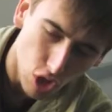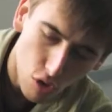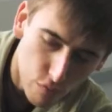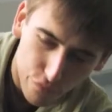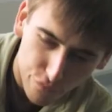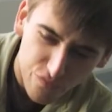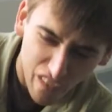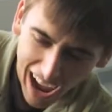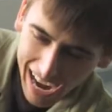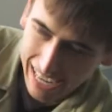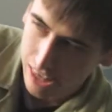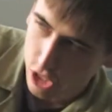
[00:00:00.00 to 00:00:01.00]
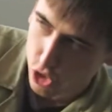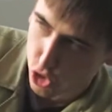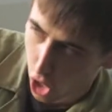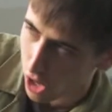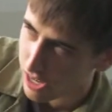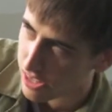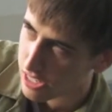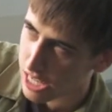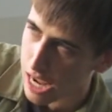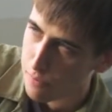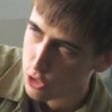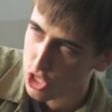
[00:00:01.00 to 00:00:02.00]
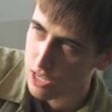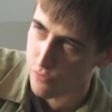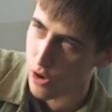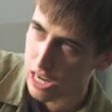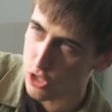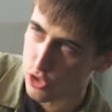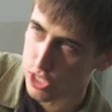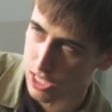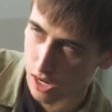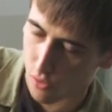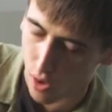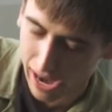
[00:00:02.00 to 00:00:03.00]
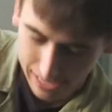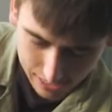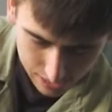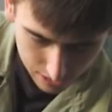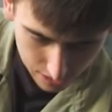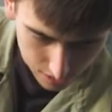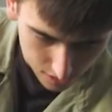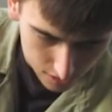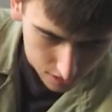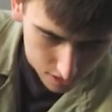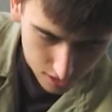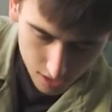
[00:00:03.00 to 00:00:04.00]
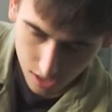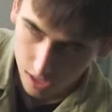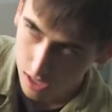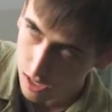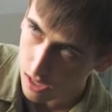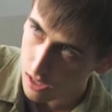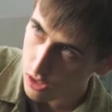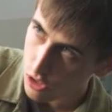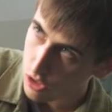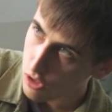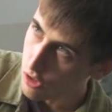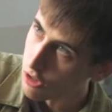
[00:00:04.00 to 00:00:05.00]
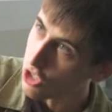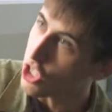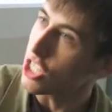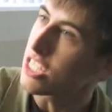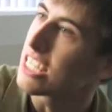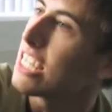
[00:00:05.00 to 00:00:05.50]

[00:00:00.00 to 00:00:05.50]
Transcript: Don't find this turning the tables thing very interesting, alright? I don't care. Just